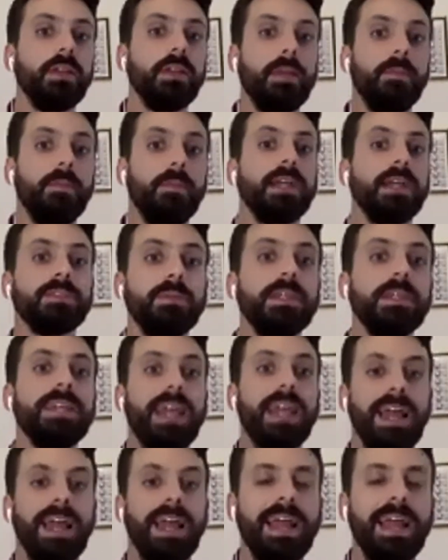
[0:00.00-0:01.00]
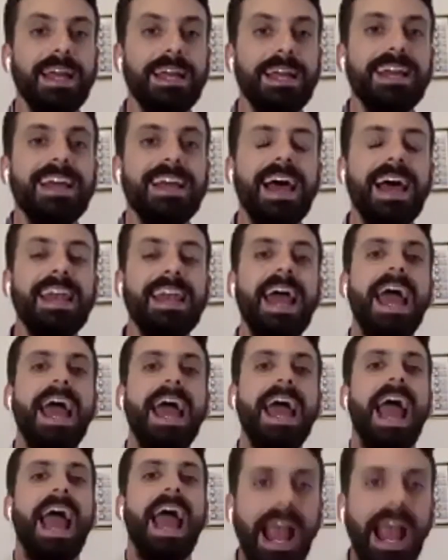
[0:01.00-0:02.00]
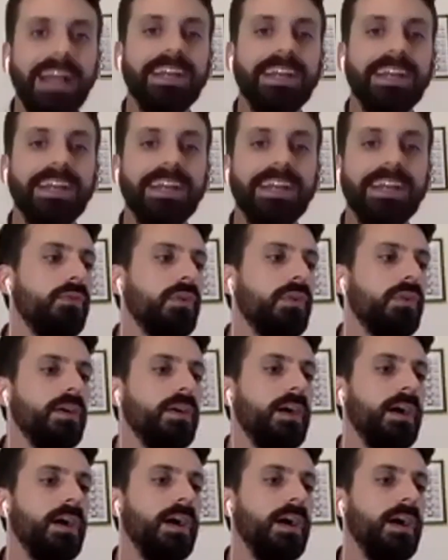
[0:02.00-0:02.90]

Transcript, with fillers: There must be a, an active,